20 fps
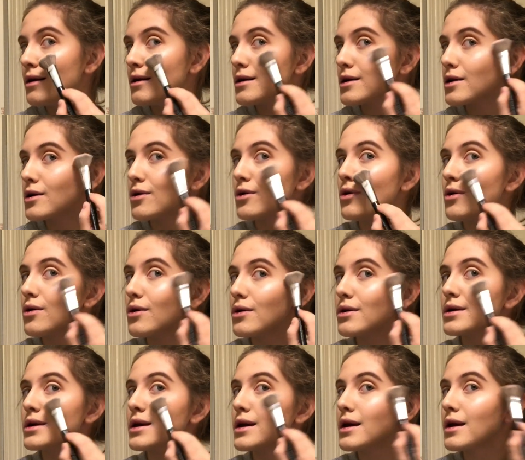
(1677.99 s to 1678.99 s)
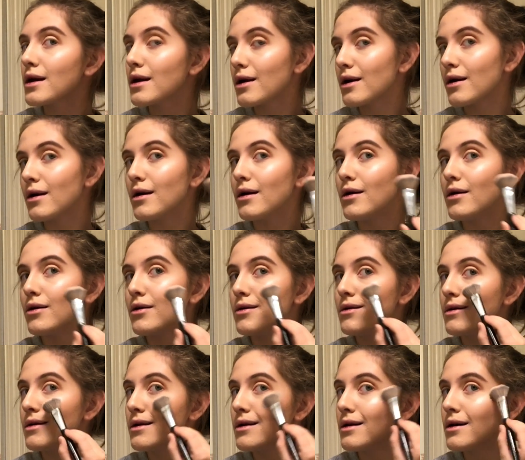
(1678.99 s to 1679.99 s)
Nicole Guerrero
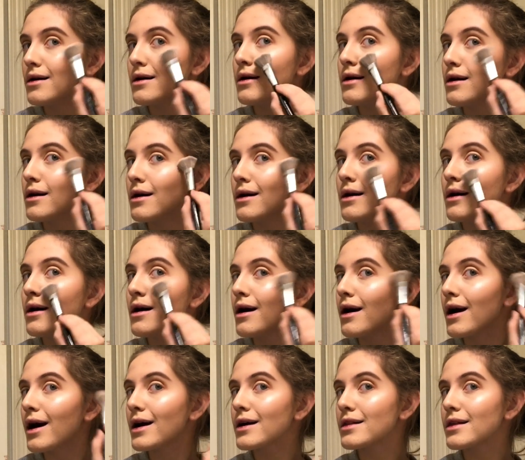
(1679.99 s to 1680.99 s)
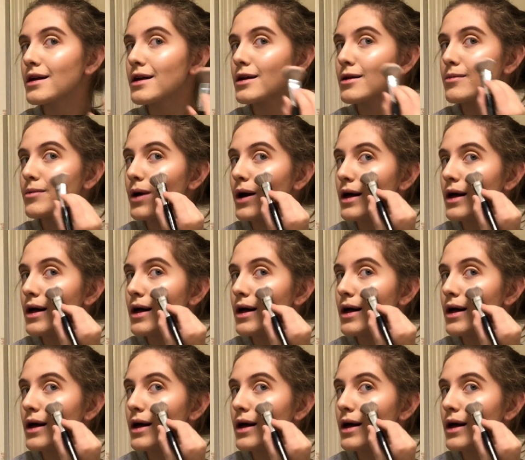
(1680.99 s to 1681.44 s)
highlighting